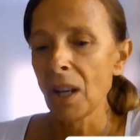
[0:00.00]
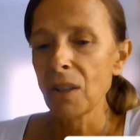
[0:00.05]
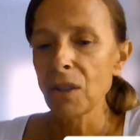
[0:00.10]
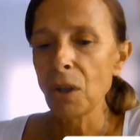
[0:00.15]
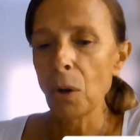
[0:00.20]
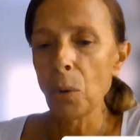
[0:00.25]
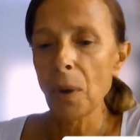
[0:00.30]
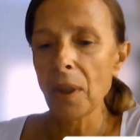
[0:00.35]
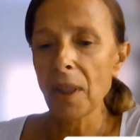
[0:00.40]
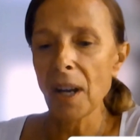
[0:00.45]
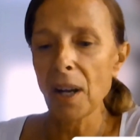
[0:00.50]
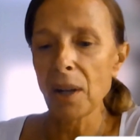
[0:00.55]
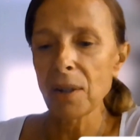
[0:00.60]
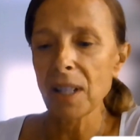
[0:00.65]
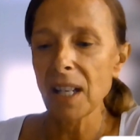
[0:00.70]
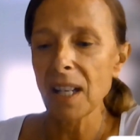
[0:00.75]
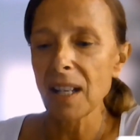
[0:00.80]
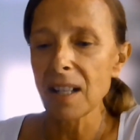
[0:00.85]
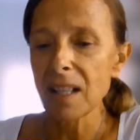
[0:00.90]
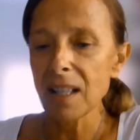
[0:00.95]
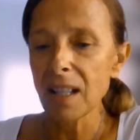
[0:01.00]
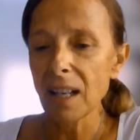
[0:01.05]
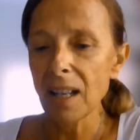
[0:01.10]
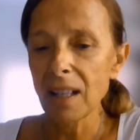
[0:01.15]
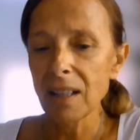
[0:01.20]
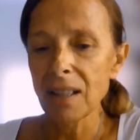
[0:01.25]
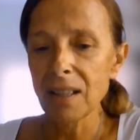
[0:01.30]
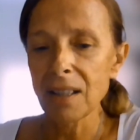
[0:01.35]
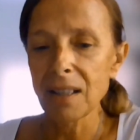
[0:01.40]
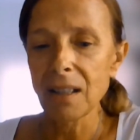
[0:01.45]
So without
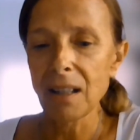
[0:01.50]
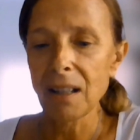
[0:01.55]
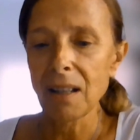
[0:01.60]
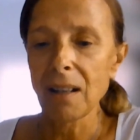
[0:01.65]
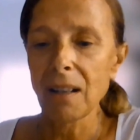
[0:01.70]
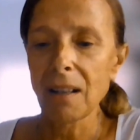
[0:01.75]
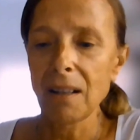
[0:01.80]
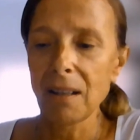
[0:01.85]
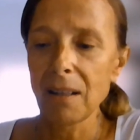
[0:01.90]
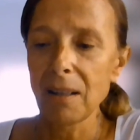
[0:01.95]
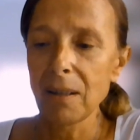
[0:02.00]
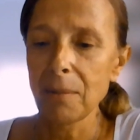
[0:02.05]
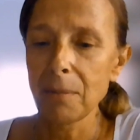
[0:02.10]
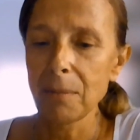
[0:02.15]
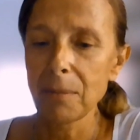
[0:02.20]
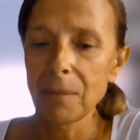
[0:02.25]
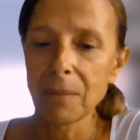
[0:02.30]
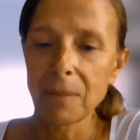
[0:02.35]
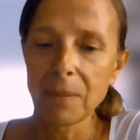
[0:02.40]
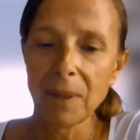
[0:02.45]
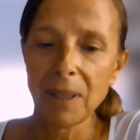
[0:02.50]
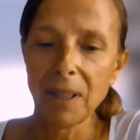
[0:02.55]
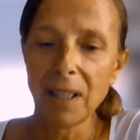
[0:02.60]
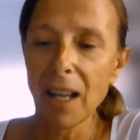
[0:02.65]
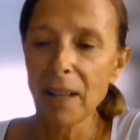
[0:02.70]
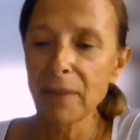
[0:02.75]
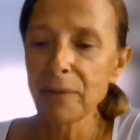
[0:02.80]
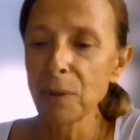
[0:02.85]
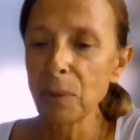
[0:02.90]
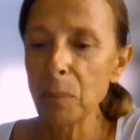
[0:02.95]
insects,
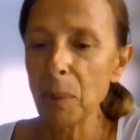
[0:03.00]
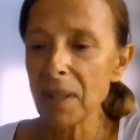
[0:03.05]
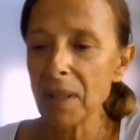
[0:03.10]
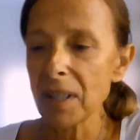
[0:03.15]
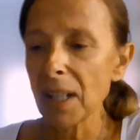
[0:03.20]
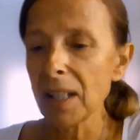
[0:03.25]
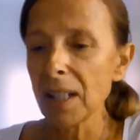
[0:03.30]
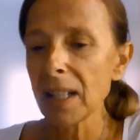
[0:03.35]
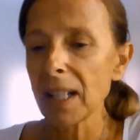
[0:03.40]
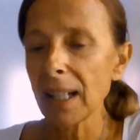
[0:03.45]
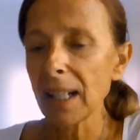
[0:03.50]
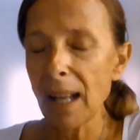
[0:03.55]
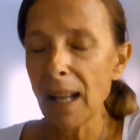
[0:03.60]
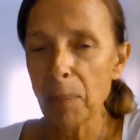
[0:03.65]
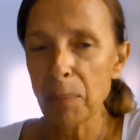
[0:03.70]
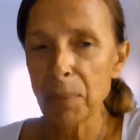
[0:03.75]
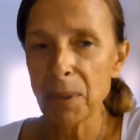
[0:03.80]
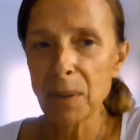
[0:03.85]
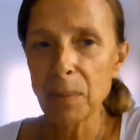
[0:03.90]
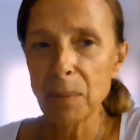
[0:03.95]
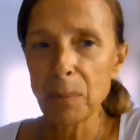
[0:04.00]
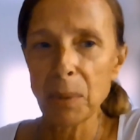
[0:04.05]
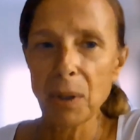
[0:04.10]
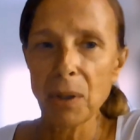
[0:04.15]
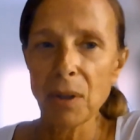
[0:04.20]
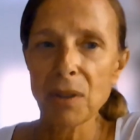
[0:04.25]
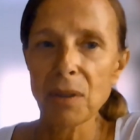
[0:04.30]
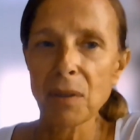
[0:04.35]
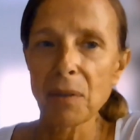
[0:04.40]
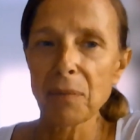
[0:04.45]
life would basically collapse
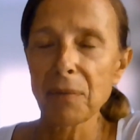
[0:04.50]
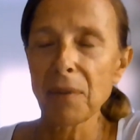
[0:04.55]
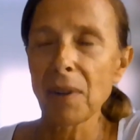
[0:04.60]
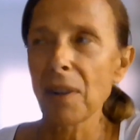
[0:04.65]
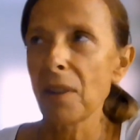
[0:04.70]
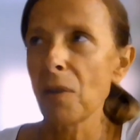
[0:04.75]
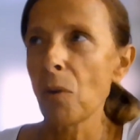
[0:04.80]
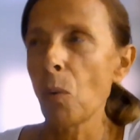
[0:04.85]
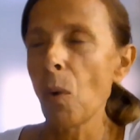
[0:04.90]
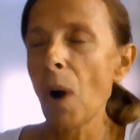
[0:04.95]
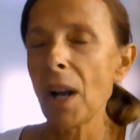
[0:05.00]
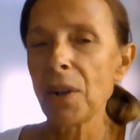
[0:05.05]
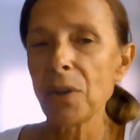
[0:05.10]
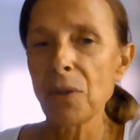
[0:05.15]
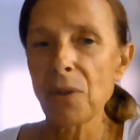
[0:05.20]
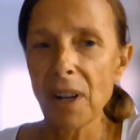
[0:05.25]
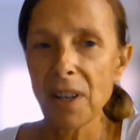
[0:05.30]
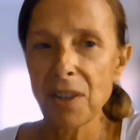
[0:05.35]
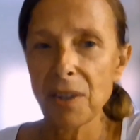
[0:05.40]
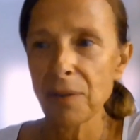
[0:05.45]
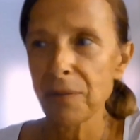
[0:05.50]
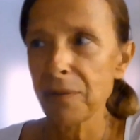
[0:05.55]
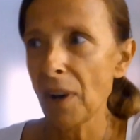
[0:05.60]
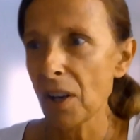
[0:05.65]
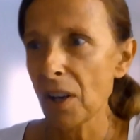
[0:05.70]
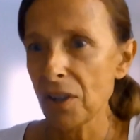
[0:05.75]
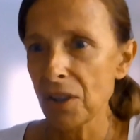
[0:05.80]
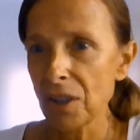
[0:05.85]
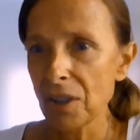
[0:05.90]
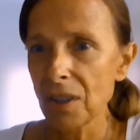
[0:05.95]
because of the wide range of
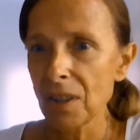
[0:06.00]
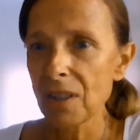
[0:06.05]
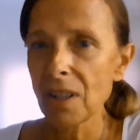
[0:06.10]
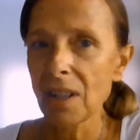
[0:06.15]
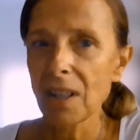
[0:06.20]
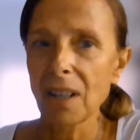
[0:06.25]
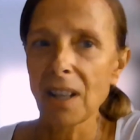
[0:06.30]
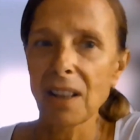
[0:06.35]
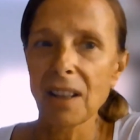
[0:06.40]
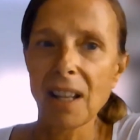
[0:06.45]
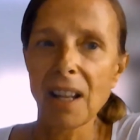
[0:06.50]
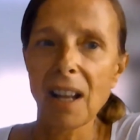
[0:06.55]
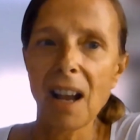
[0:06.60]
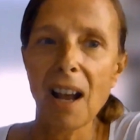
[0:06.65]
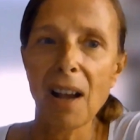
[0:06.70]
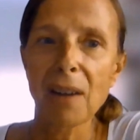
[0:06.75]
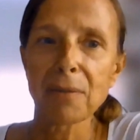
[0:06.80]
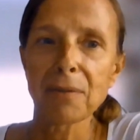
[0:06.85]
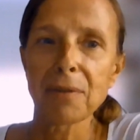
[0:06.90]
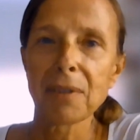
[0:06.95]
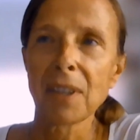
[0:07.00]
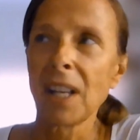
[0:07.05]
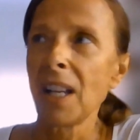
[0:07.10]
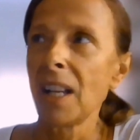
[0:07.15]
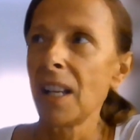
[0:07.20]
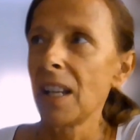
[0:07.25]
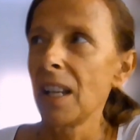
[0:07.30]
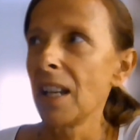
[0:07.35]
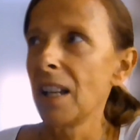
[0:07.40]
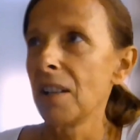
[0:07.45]
functions that they have
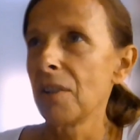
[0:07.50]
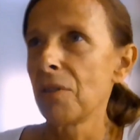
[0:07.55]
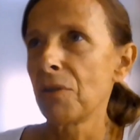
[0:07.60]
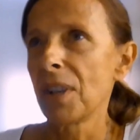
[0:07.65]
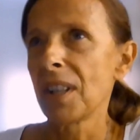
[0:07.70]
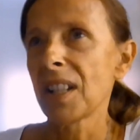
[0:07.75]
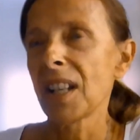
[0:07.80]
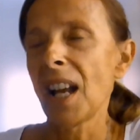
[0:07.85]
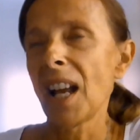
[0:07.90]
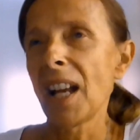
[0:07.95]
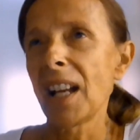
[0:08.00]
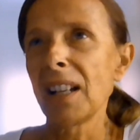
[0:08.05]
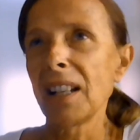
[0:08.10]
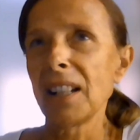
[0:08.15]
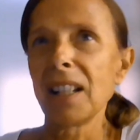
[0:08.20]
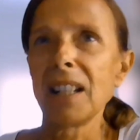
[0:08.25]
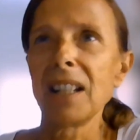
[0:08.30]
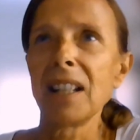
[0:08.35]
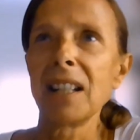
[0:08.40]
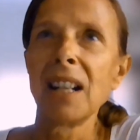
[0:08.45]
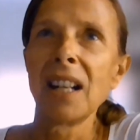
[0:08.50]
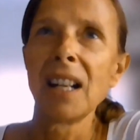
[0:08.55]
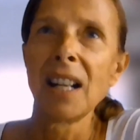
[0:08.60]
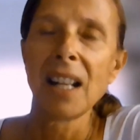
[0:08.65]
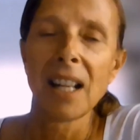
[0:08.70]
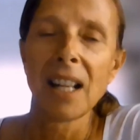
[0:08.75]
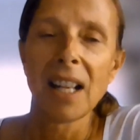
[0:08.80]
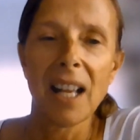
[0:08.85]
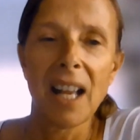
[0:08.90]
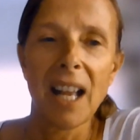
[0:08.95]
in recycling
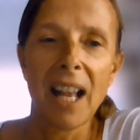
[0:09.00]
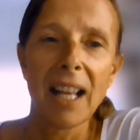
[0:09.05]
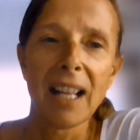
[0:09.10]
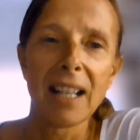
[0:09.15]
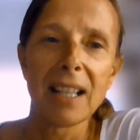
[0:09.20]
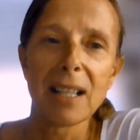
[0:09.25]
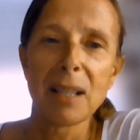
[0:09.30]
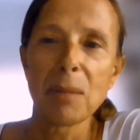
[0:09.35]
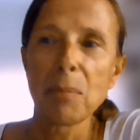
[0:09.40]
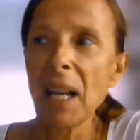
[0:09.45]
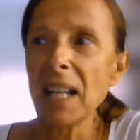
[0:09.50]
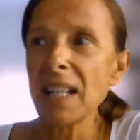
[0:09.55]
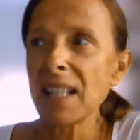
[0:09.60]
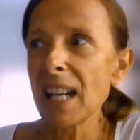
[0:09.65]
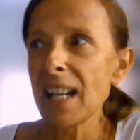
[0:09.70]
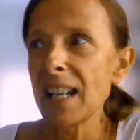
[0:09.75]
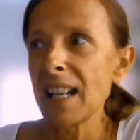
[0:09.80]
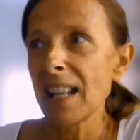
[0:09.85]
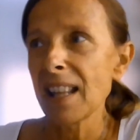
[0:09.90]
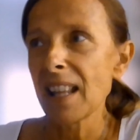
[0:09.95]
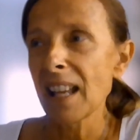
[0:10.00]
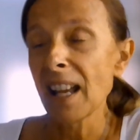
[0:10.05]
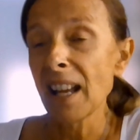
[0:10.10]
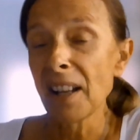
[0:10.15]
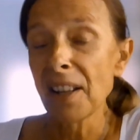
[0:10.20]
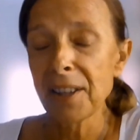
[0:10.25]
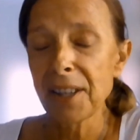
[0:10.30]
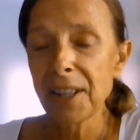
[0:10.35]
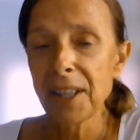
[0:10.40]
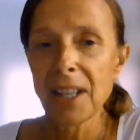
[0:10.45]
and maintaining the
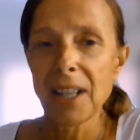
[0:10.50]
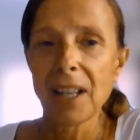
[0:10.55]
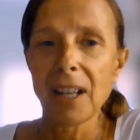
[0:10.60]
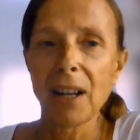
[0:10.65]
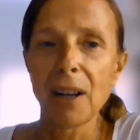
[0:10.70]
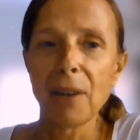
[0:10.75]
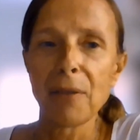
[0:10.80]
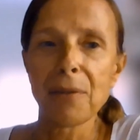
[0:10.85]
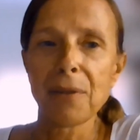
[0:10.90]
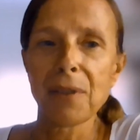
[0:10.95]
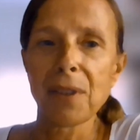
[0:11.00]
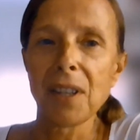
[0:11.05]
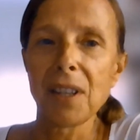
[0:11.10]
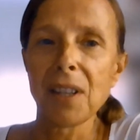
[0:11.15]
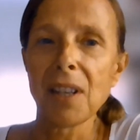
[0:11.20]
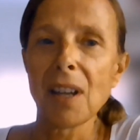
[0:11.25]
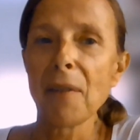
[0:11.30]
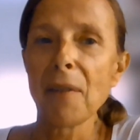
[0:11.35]
health of the